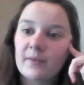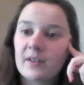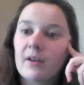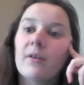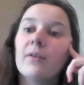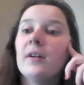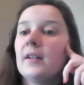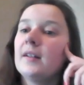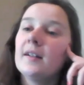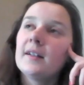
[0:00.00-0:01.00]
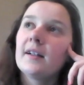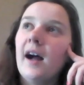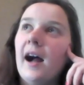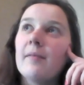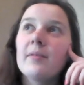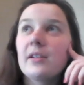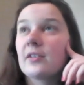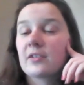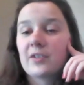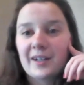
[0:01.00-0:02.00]
So I'm still
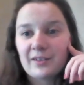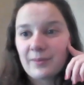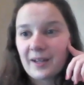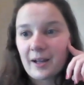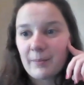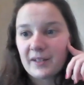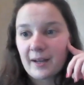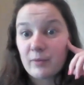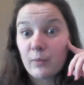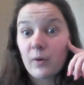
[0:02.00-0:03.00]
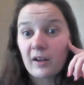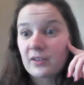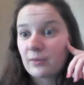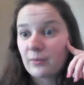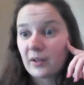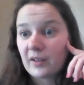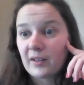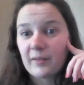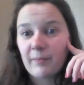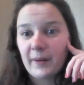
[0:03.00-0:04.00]
just trying to wake up in time to walk to
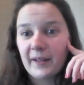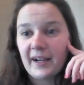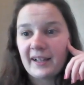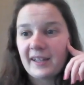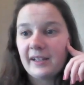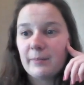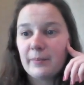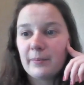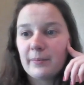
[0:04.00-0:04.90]
work, but I keep